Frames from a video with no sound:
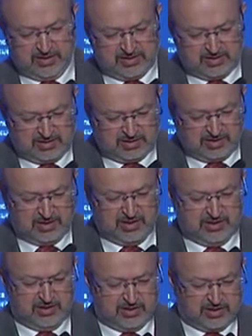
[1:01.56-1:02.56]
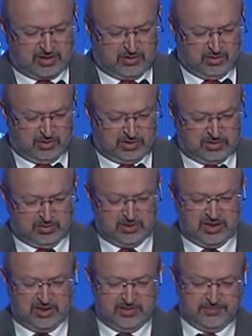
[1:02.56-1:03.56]
us and our security
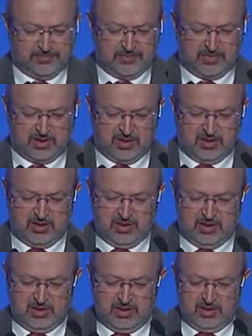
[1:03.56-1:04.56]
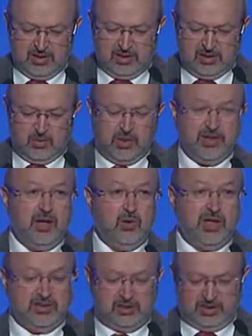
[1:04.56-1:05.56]
today. We are
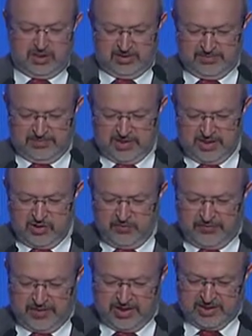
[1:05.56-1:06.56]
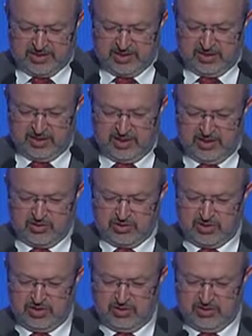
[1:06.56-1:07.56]
now entering a new phase in
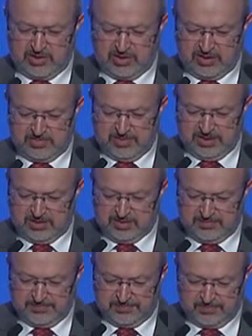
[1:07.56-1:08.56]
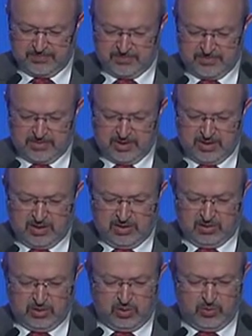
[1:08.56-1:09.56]
relations in the OSCE space.
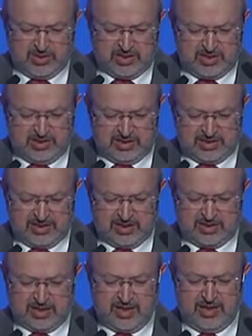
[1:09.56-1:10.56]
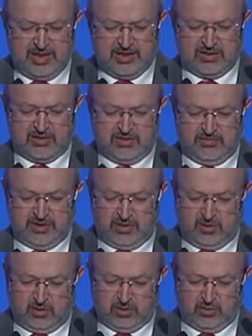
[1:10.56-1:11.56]
Although we still see signs of the
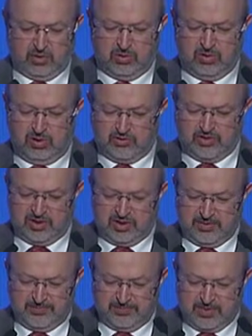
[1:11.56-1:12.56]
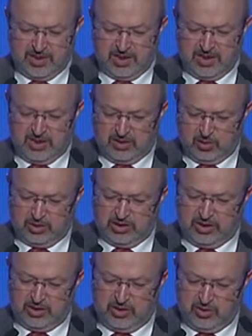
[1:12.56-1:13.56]
Cold War logic,
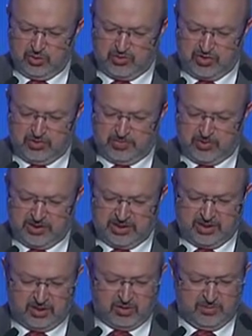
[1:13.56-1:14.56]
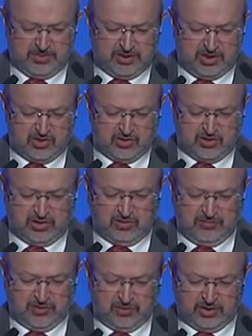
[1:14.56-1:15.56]
including renewed geopolitical competition and
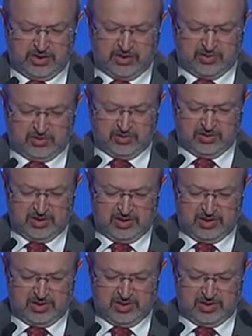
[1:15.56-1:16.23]
confrontation,